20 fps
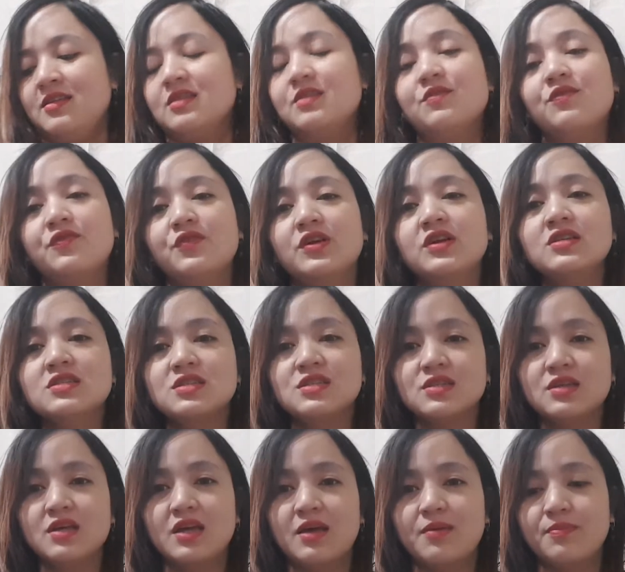The
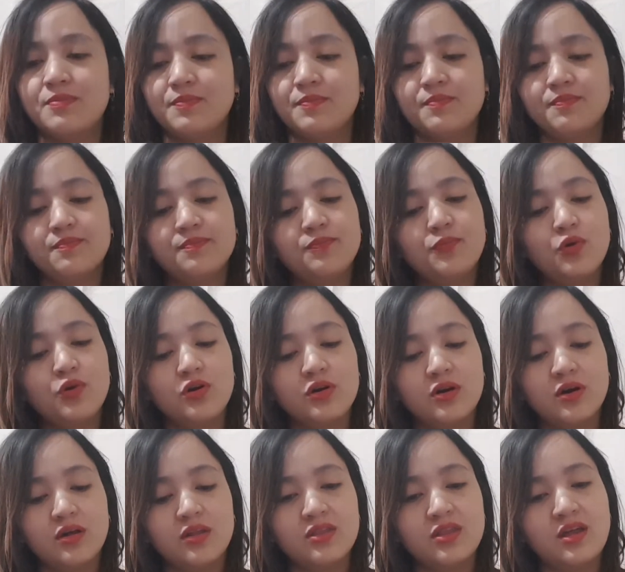first
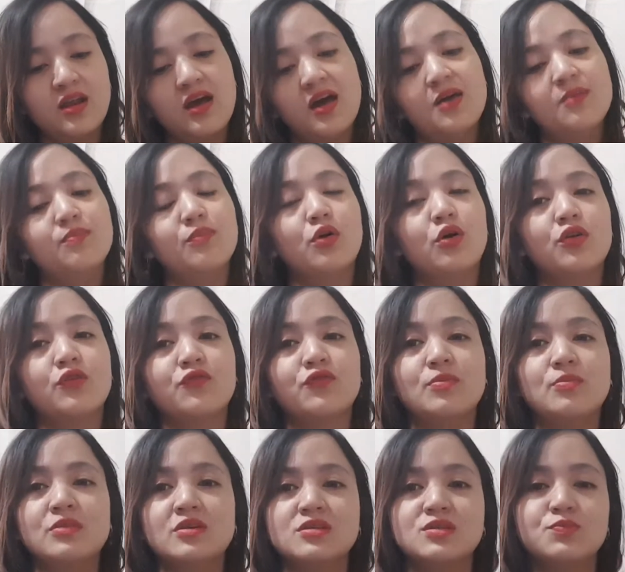book that I bought
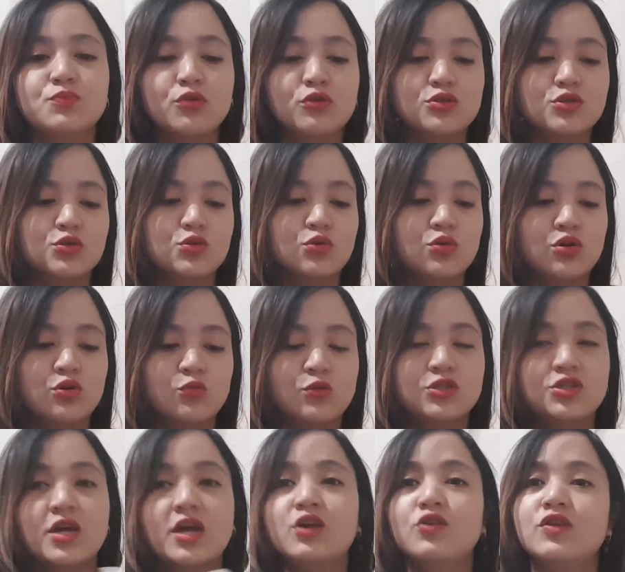from this bookstore,
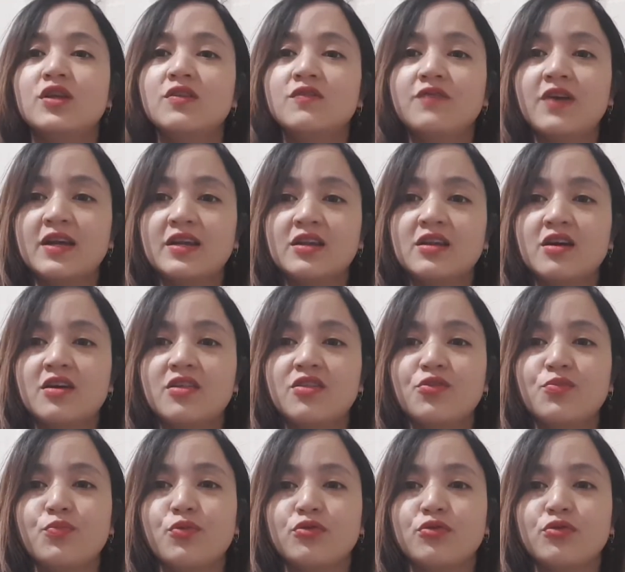which I couldn't find in other